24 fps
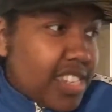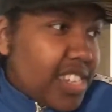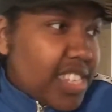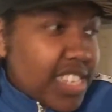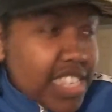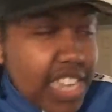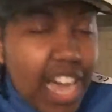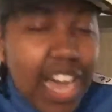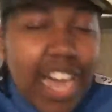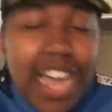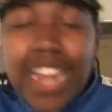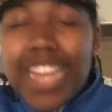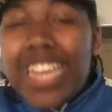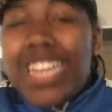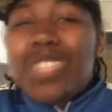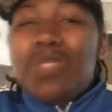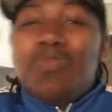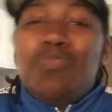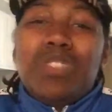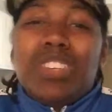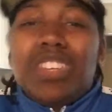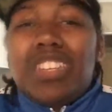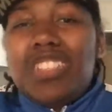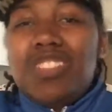to the side,
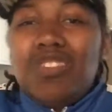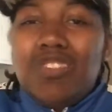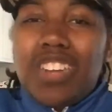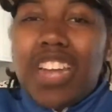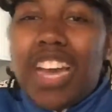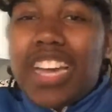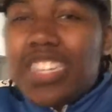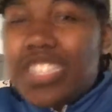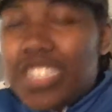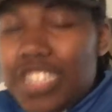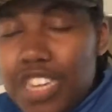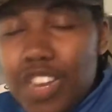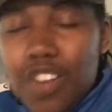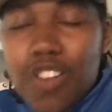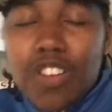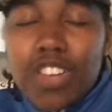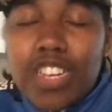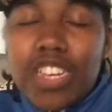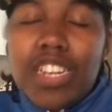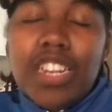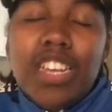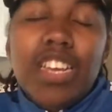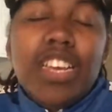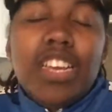speak a little
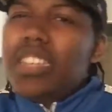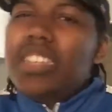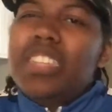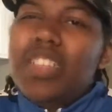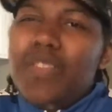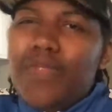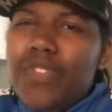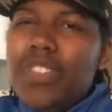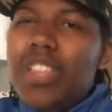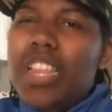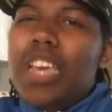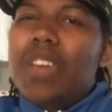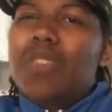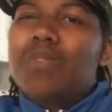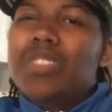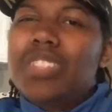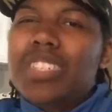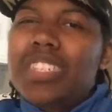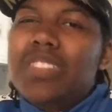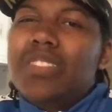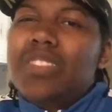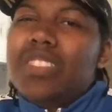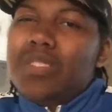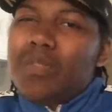Nigerian, different language,
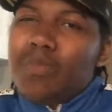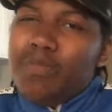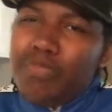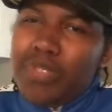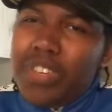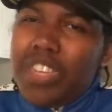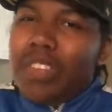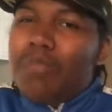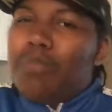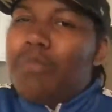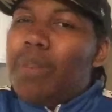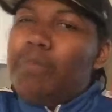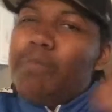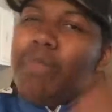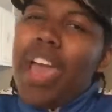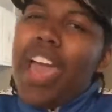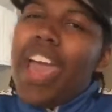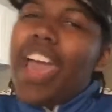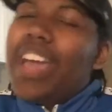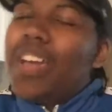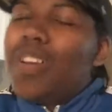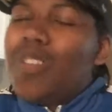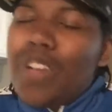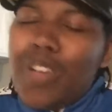you know, just put it in my
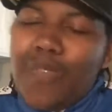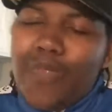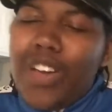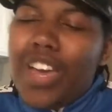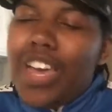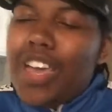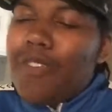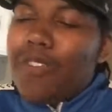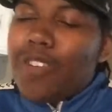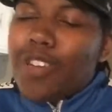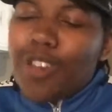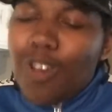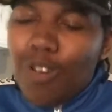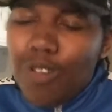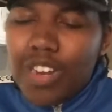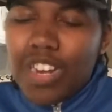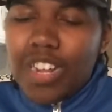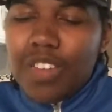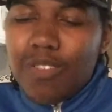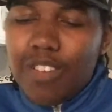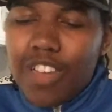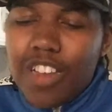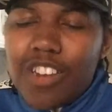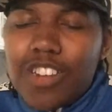bag. And if I ever go
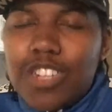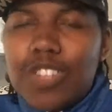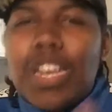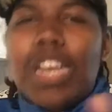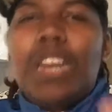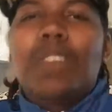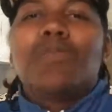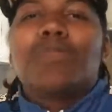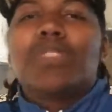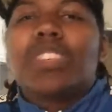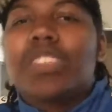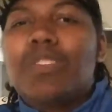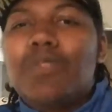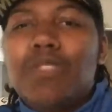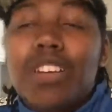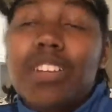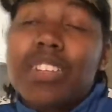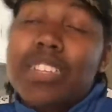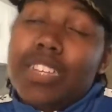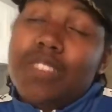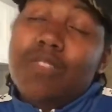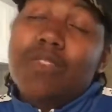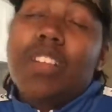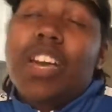anywhere, travel anywhere,
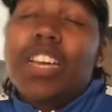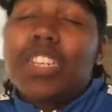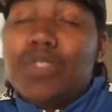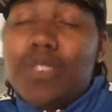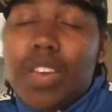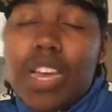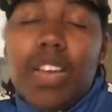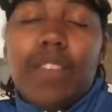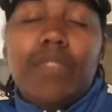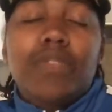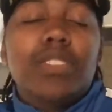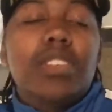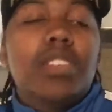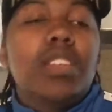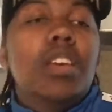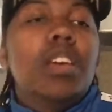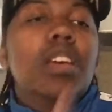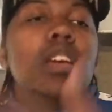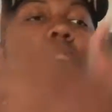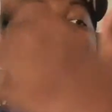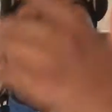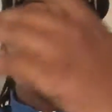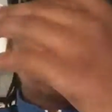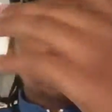because I do like traveling,
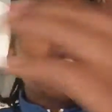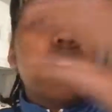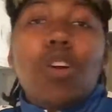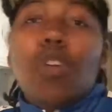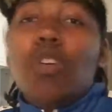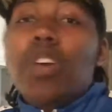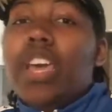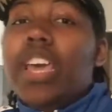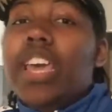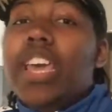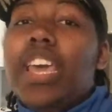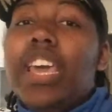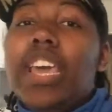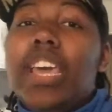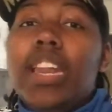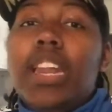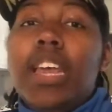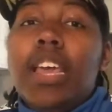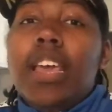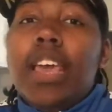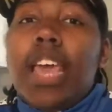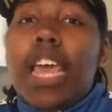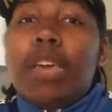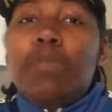go ahead
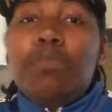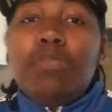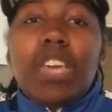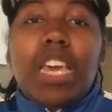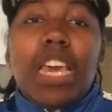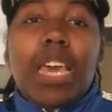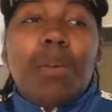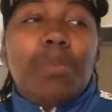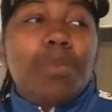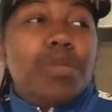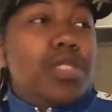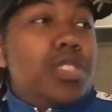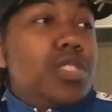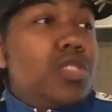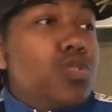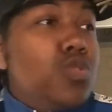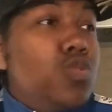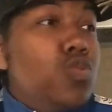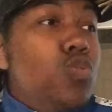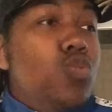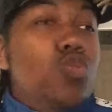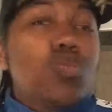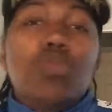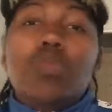and be able
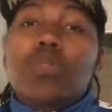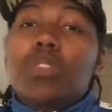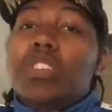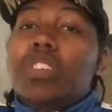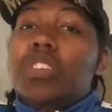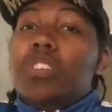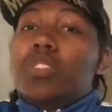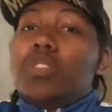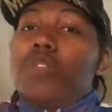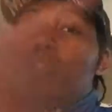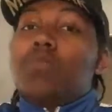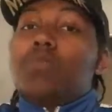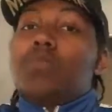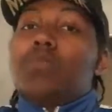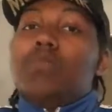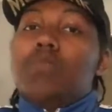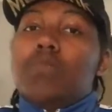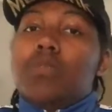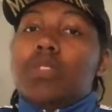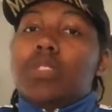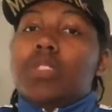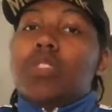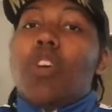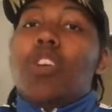to, you know,
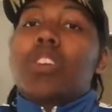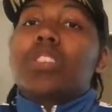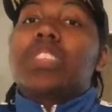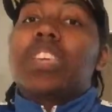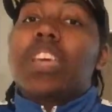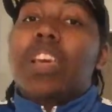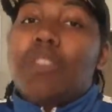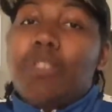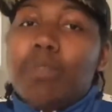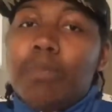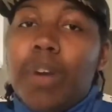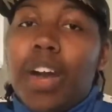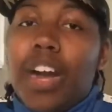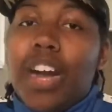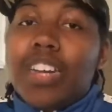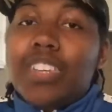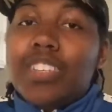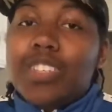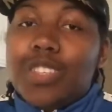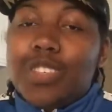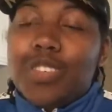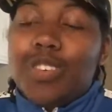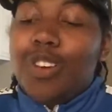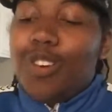talk to
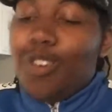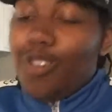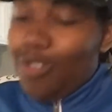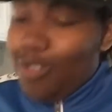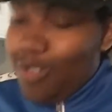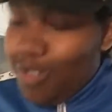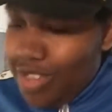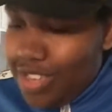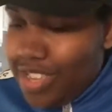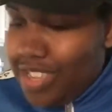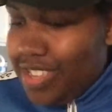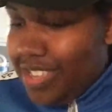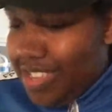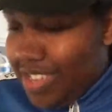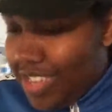everybody. So